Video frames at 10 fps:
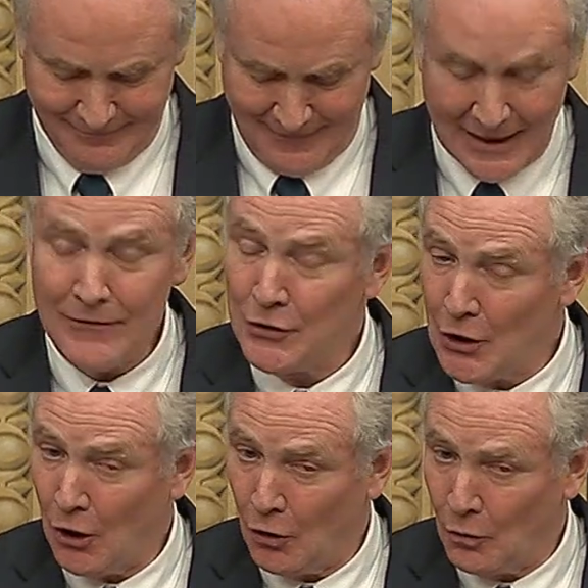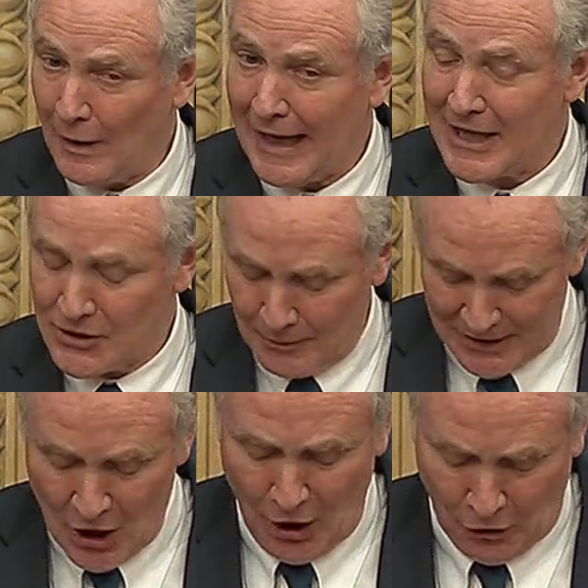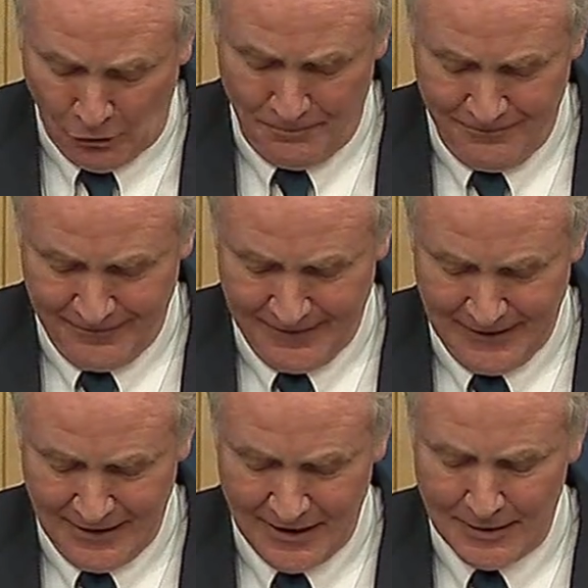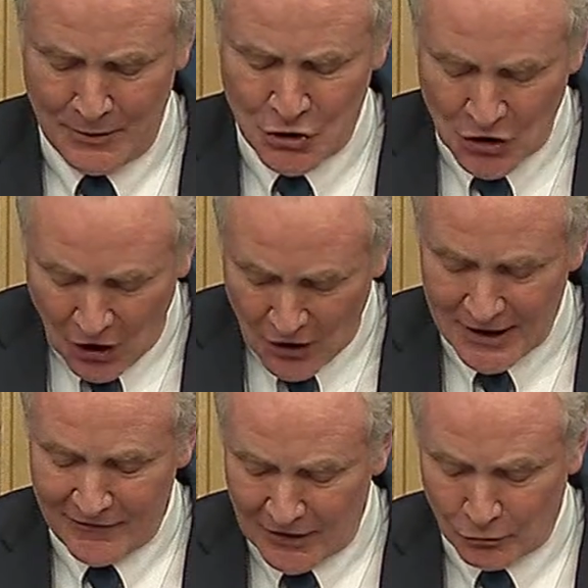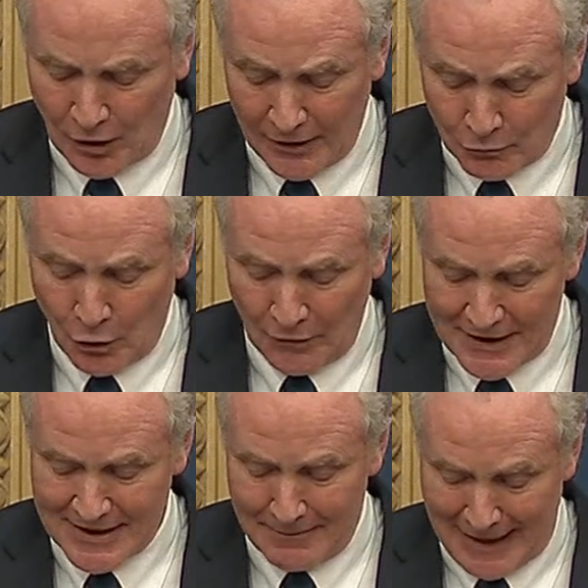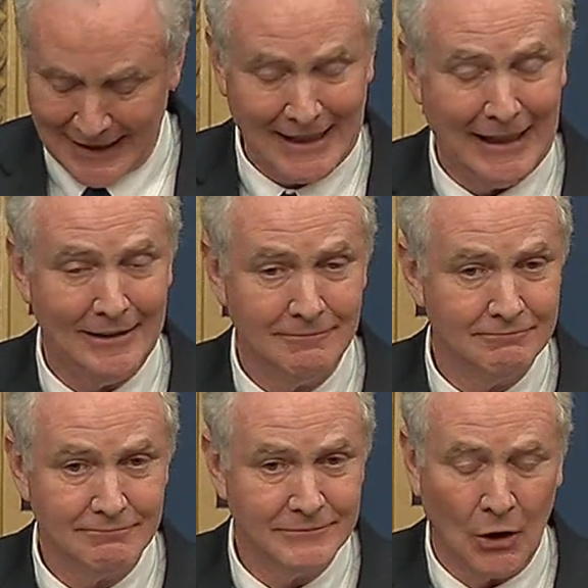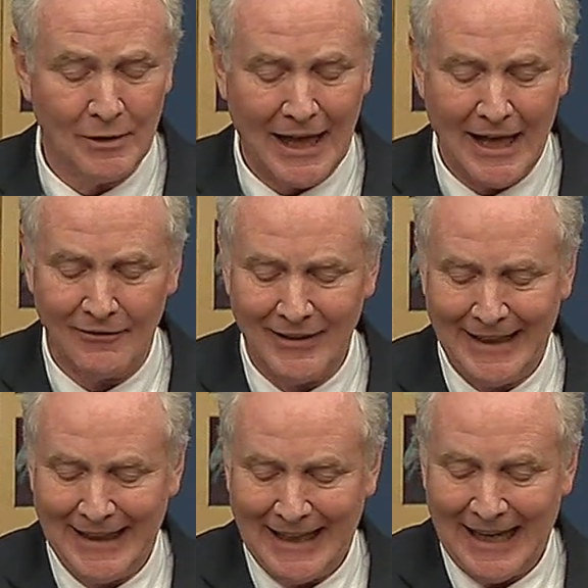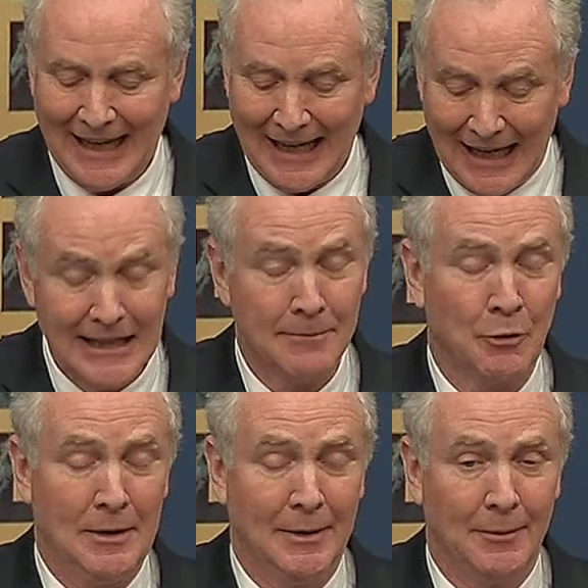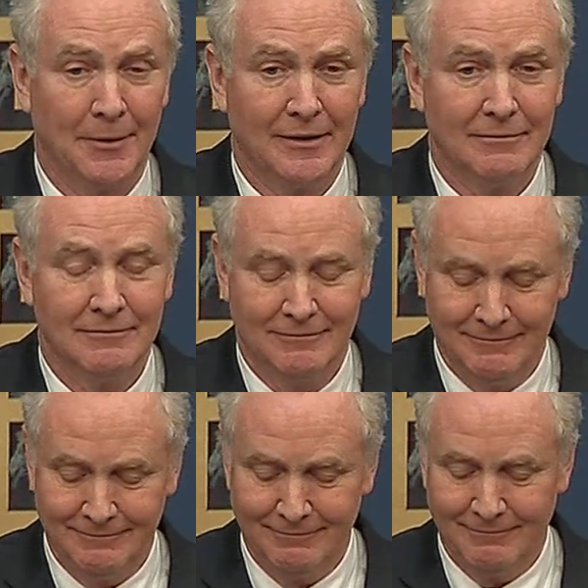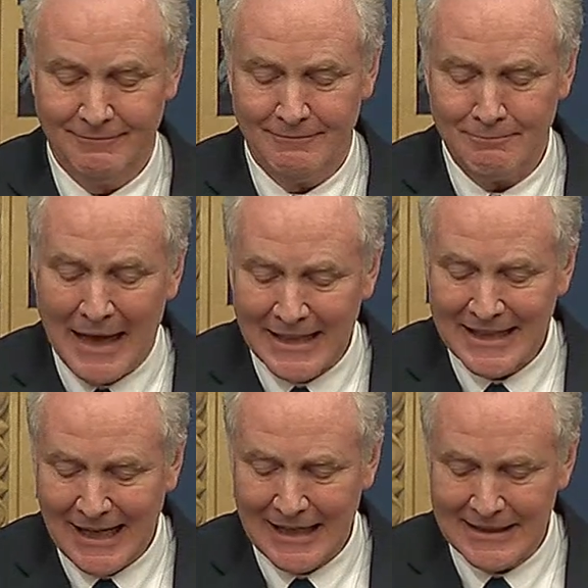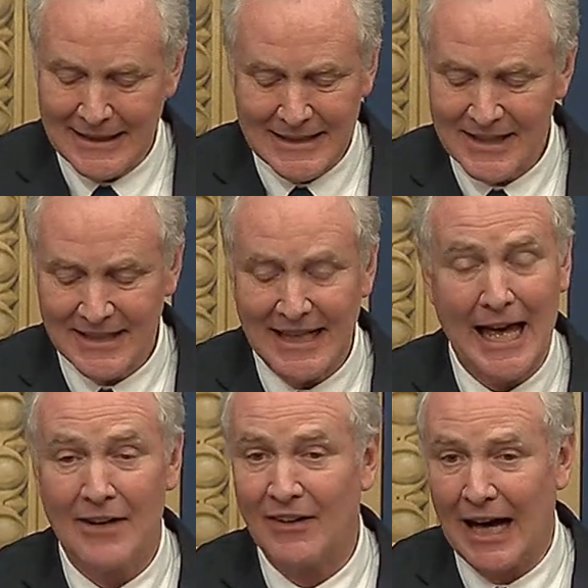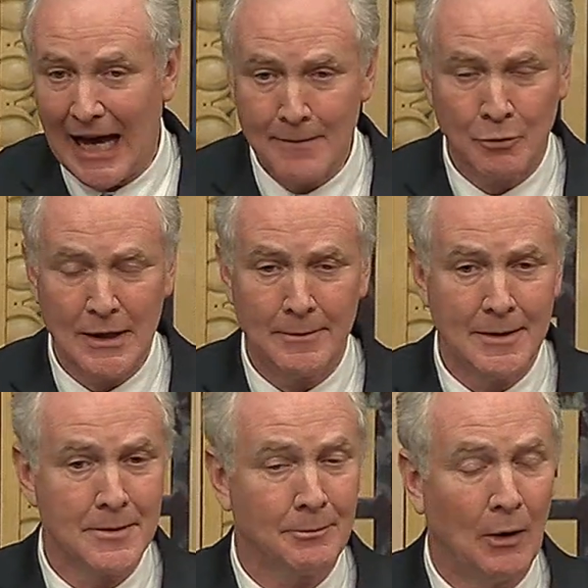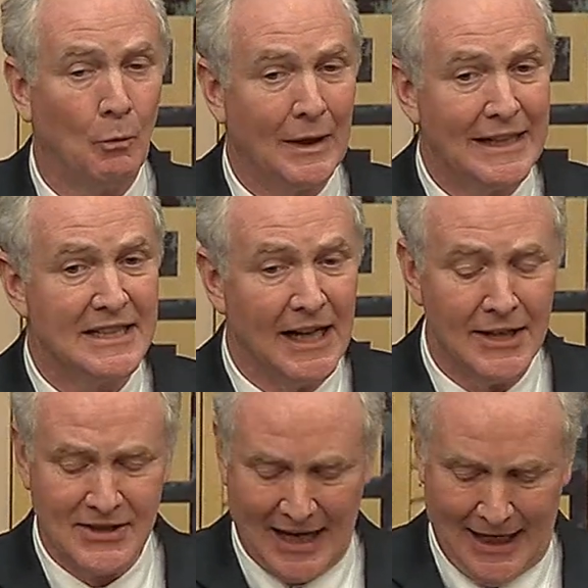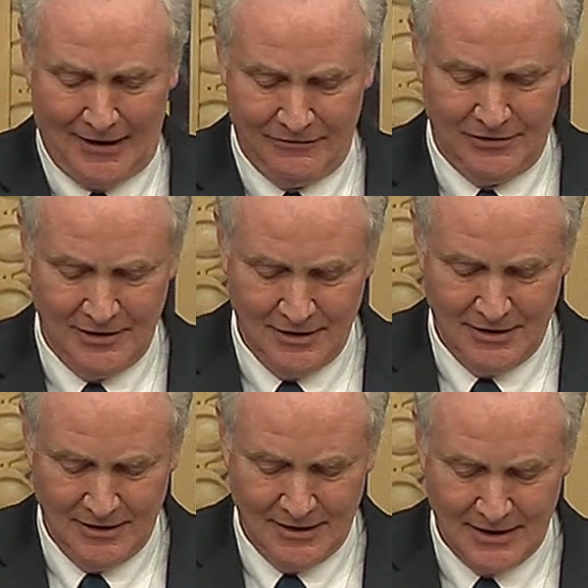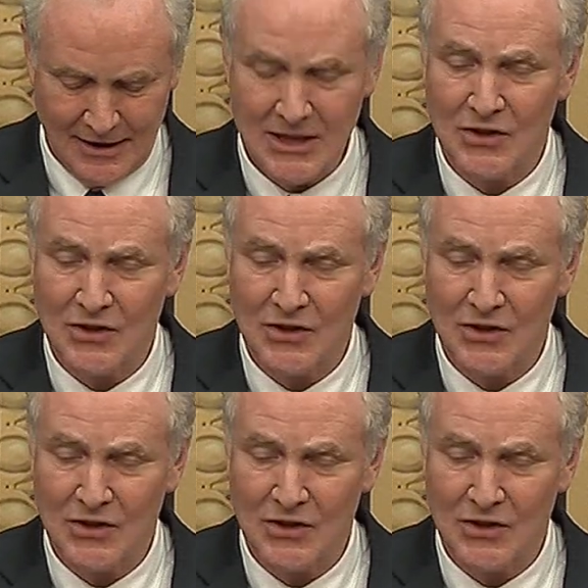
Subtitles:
Even though, as we know, the majority of enrollees in Medicaid don't have any premiums. Medicaid doesn't have high premiums, but what it does have is